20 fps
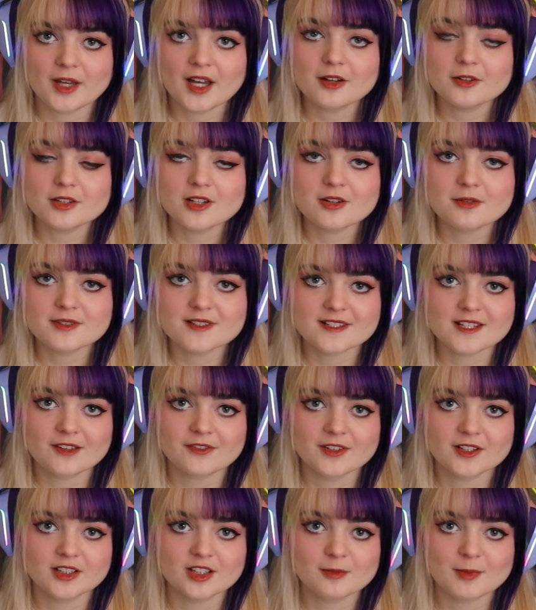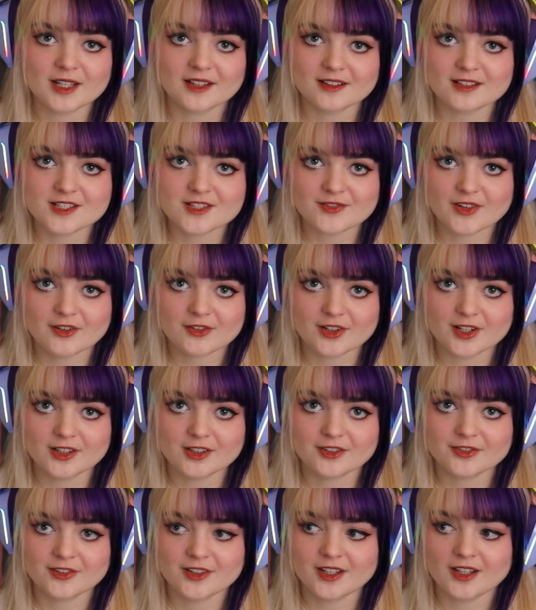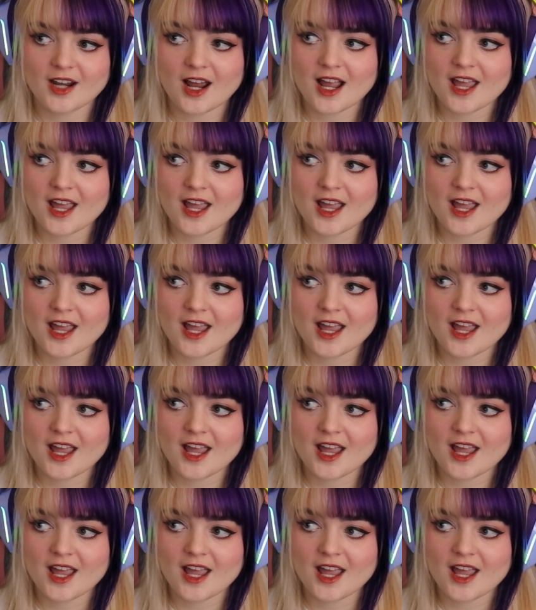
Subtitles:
Paolo is definitely my least favorite elephant.